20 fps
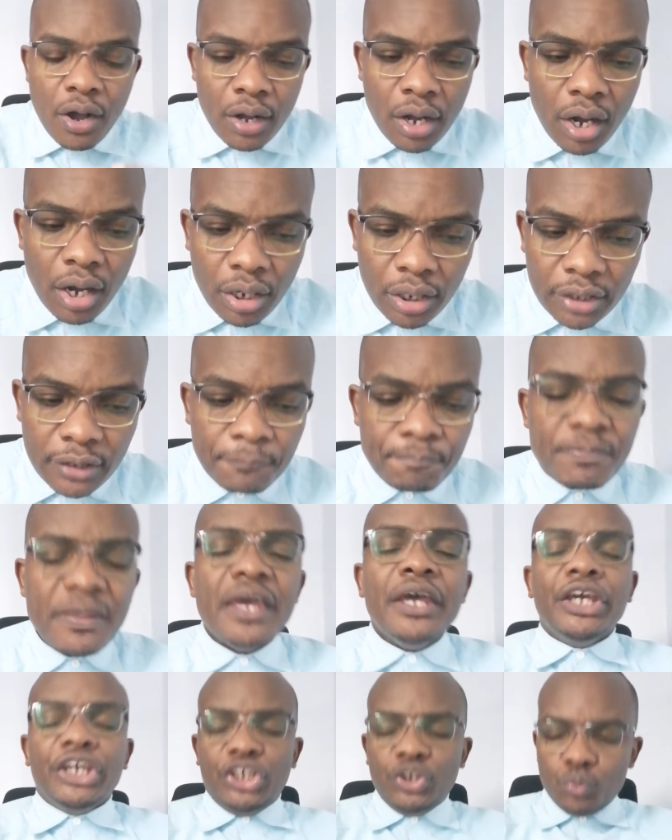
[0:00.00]
God.
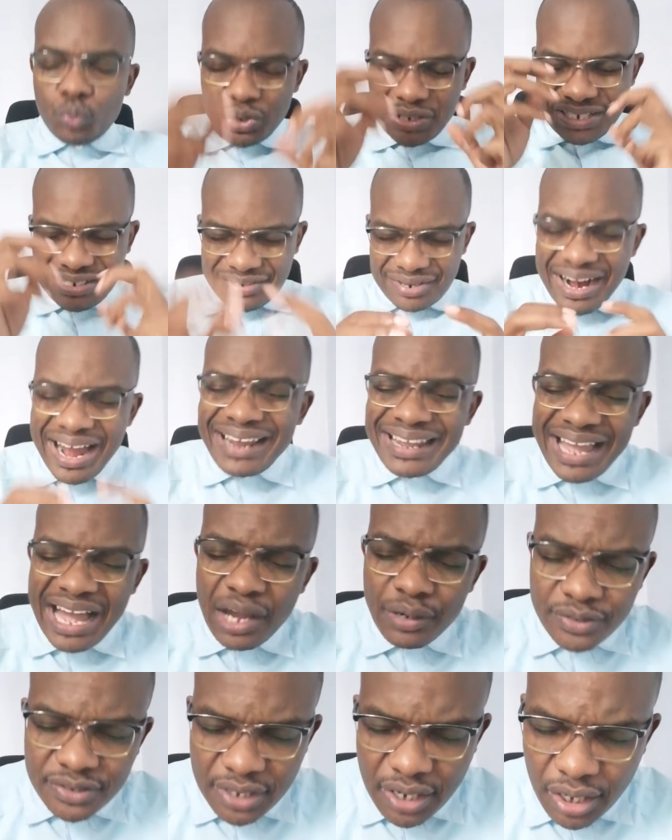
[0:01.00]
He would cry
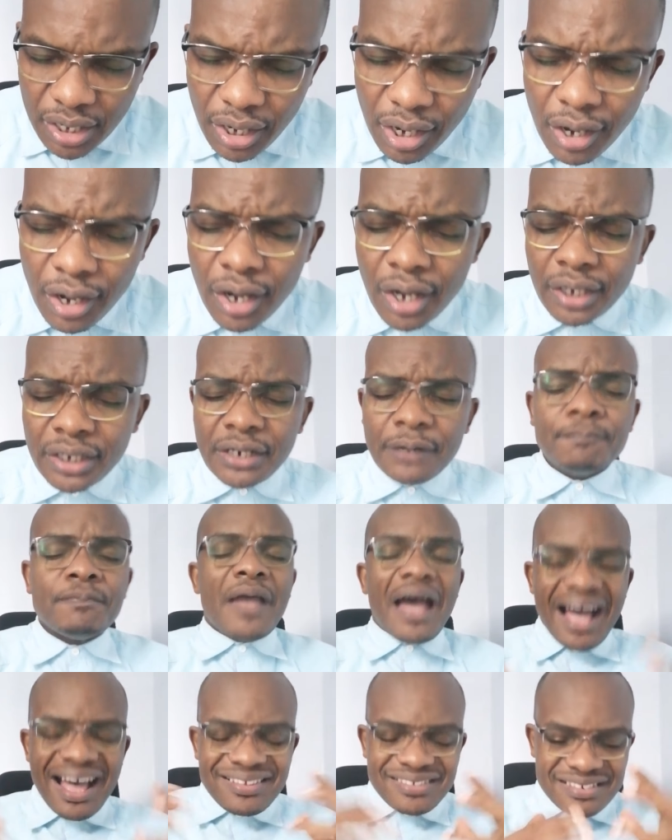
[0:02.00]
out to God
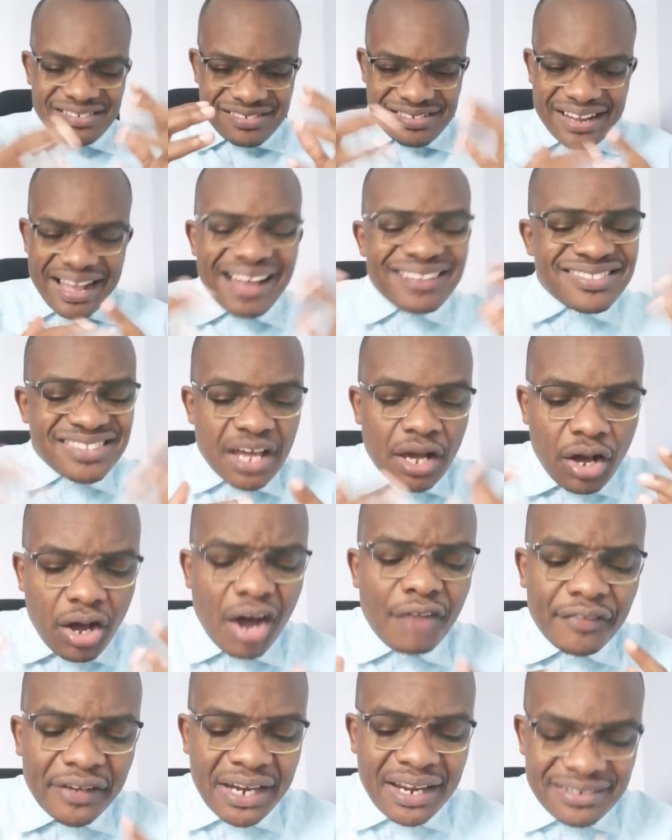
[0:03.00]
as it regards the
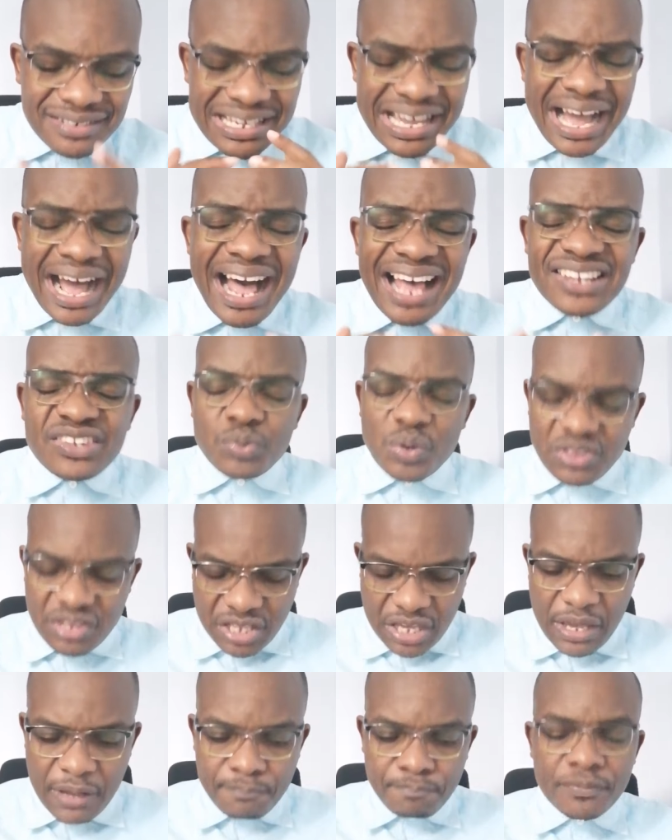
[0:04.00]
covenant he has with
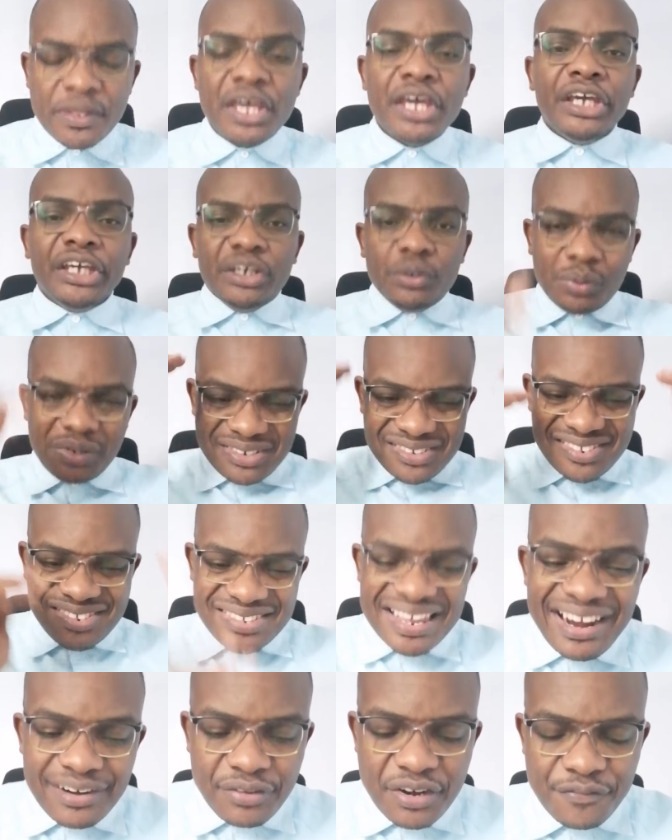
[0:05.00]
him. He will
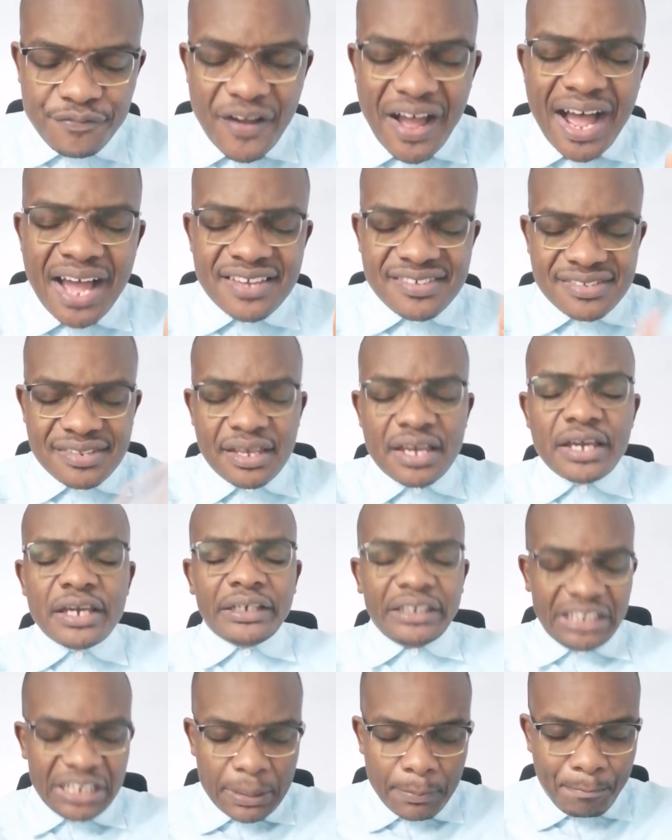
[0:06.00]
sacrifice
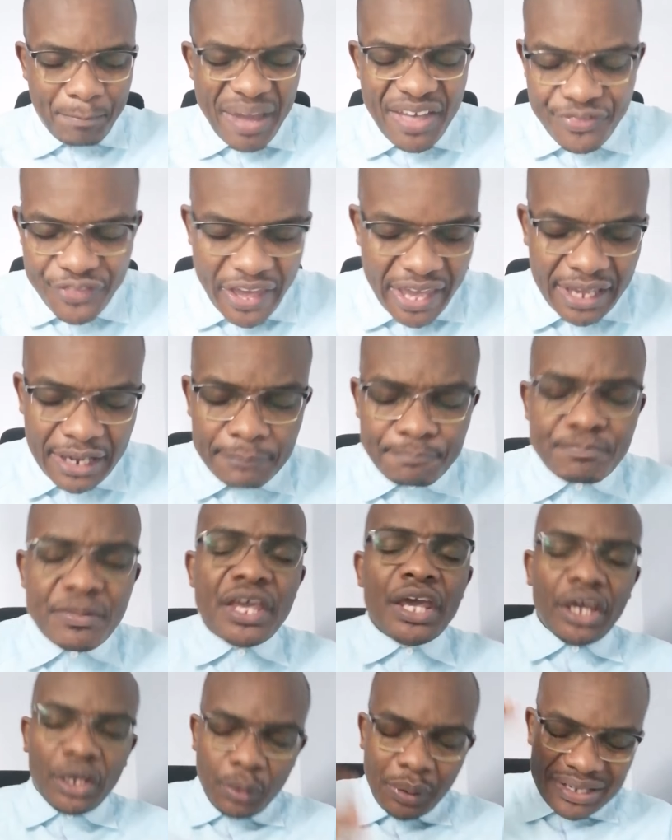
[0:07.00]
in Bethel.
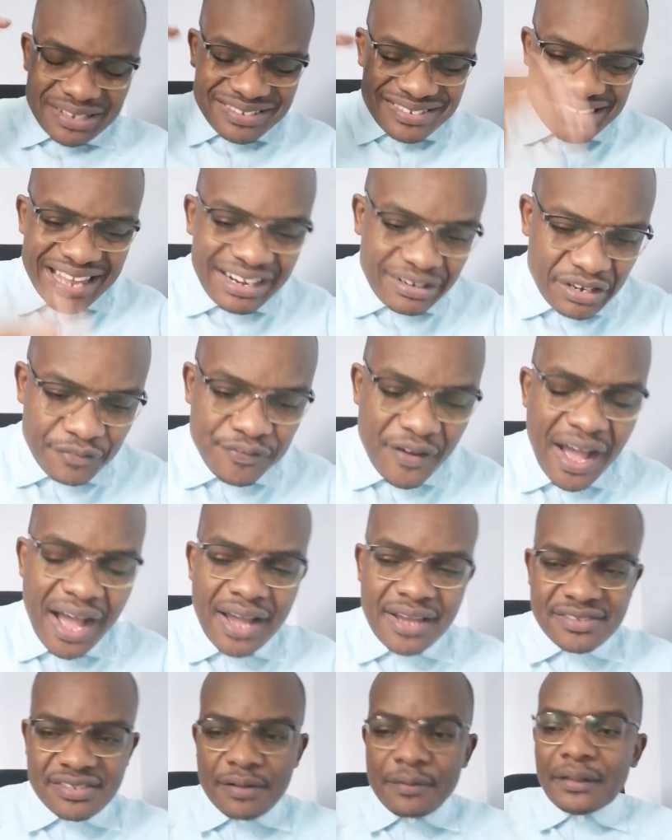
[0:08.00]
He will
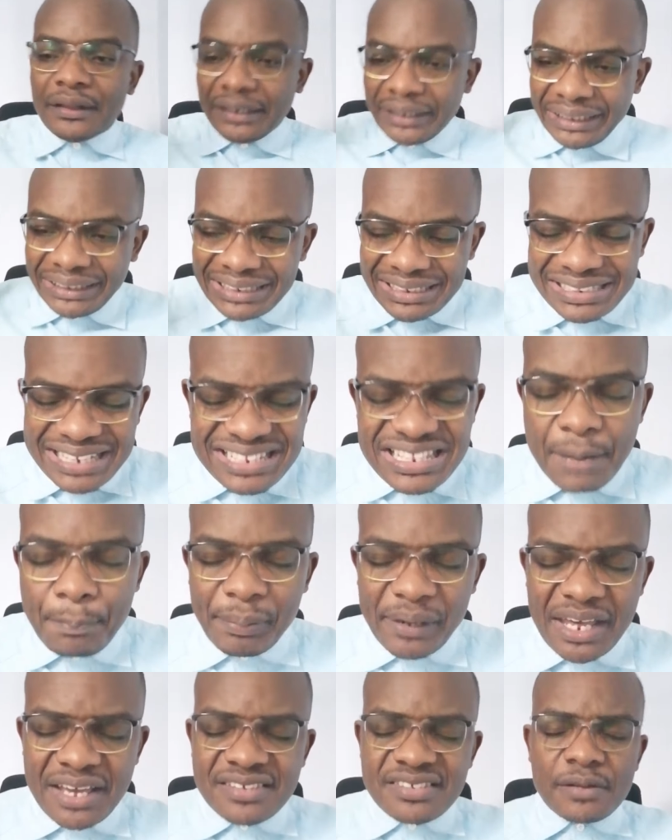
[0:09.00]
sacrifice in another
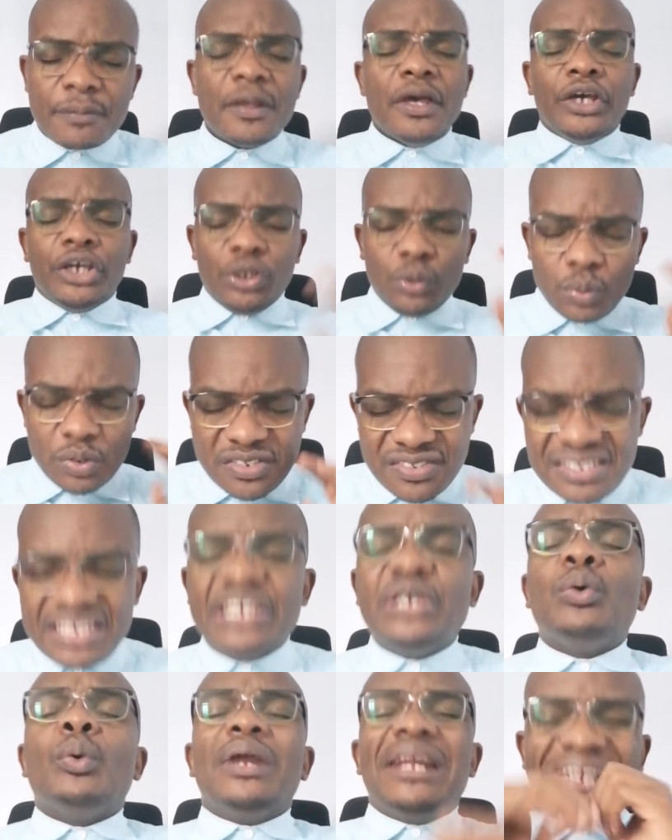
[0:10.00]
place. He
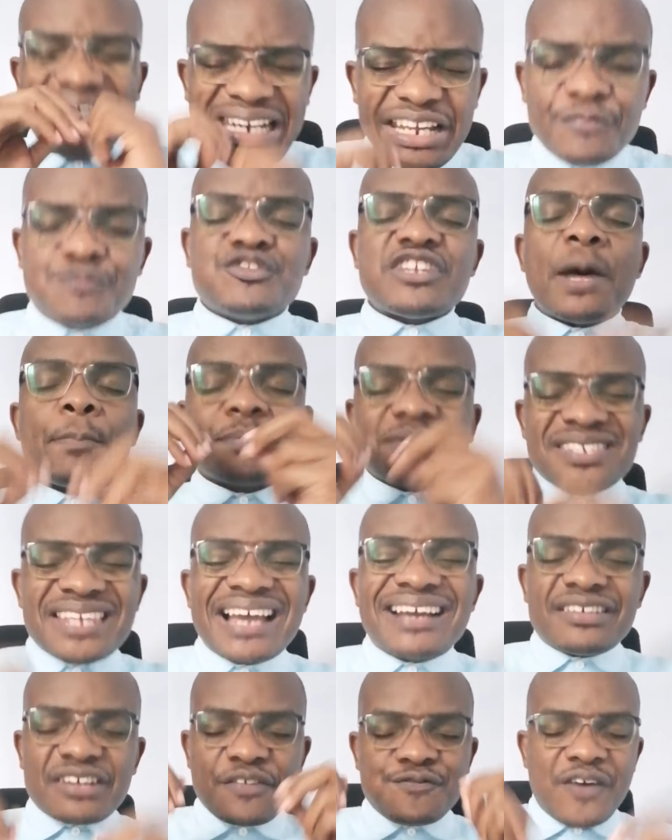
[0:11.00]
will lift up
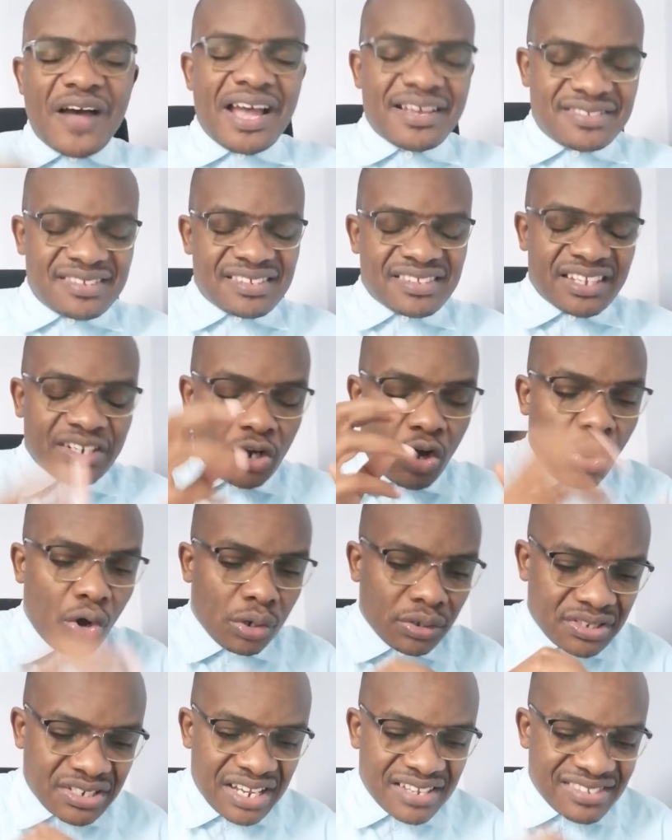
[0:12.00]
sacrifices and
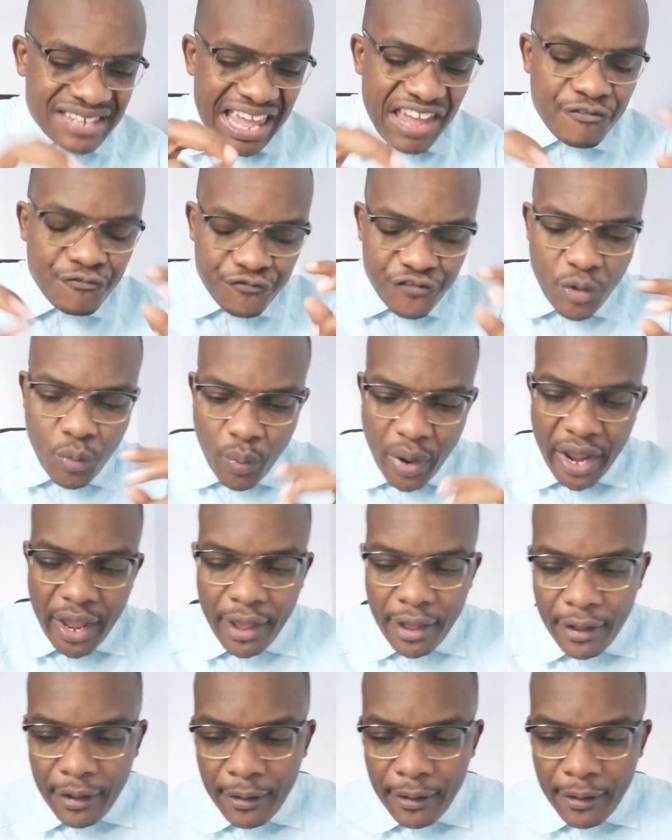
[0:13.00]
altars everywhere.